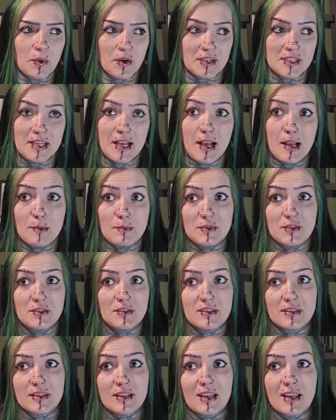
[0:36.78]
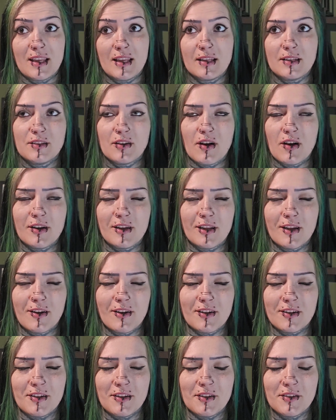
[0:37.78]
where time's just like dawning
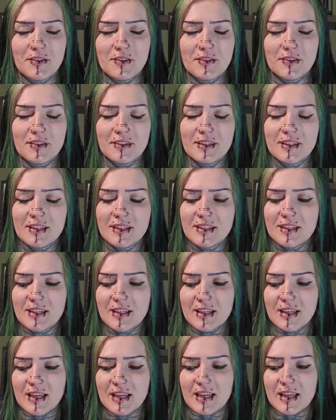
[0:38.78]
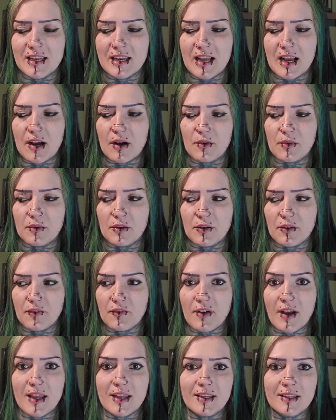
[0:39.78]
on you and now you're
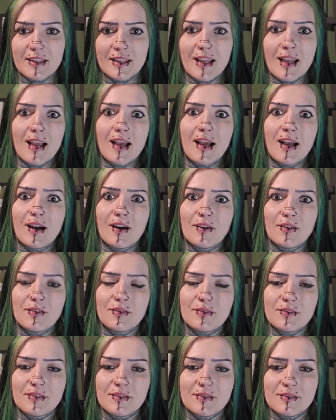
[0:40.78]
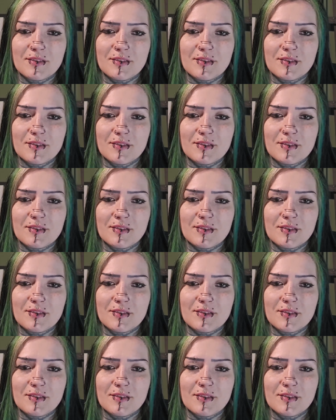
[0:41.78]
finally out,